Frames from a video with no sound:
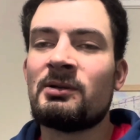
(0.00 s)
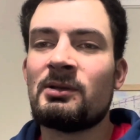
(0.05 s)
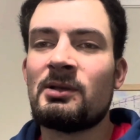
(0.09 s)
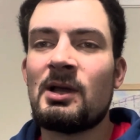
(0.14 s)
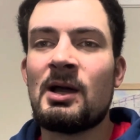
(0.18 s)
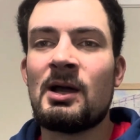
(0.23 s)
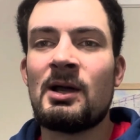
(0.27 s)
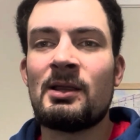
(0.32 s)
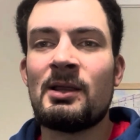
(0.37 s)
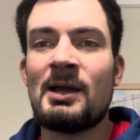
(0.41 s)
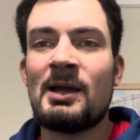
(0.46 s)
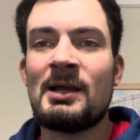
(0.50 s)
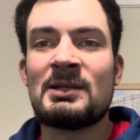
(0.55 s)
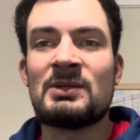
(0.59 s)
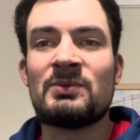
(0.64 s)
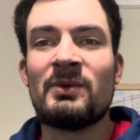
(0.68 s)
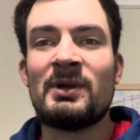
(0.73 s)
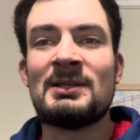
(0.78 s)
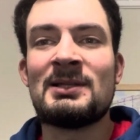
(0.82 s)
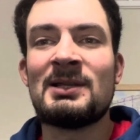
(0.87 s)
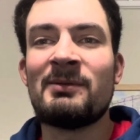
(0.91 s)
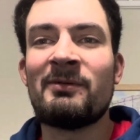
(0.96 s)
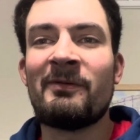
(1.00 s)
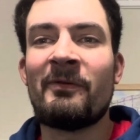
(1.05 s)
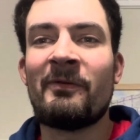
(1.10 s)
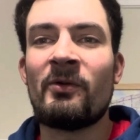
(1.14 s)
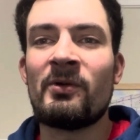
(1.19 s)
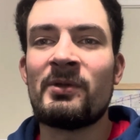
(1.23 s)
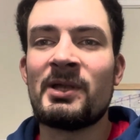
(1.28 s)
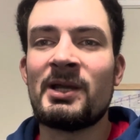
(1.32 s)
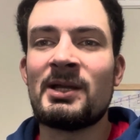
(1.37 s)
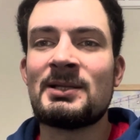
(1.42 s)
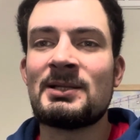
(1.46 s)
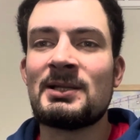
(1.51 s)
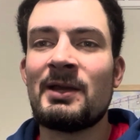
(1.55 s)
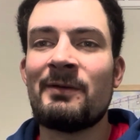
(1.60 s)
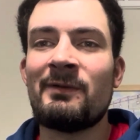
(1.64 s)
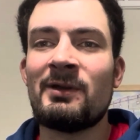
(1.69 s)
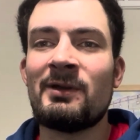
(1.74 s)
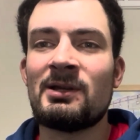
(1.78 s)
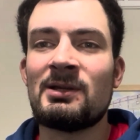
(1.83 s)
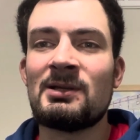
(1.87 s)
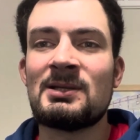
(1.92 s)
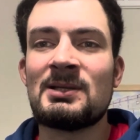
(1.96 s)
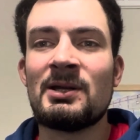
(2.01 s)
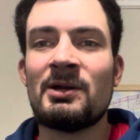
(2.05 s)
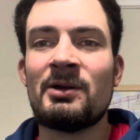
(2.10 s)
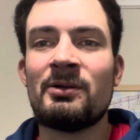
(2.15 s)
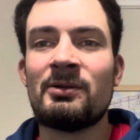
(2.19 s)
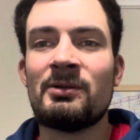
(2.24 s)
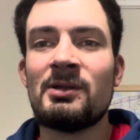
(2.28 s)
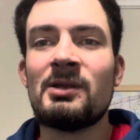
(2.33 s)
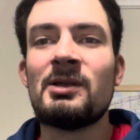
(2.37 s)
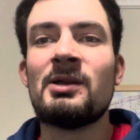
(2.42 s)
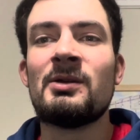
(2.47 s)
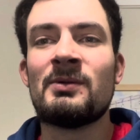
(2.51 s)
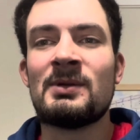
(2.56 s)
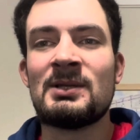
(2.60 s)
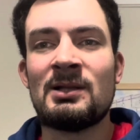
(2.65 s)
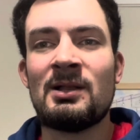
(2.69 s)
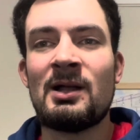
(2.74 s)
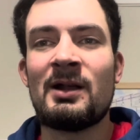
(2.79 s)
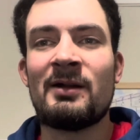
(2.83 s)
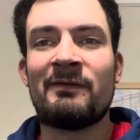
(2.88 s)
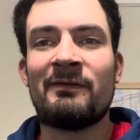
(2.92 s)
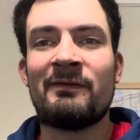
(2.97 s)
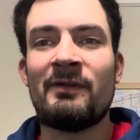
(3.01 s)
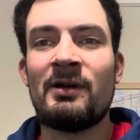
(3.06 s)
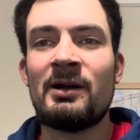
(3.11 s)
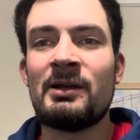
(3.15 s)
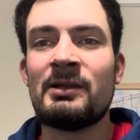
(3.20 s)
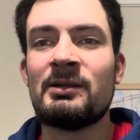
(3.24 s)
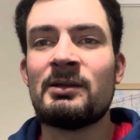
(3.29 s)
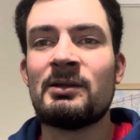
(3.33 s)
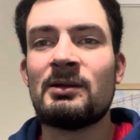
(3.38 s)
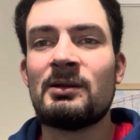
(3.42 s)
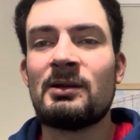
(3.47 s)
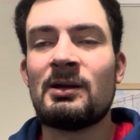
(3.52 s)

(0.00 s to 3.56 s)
last Wednesday before Thanksgiving. So it was a lot of fun.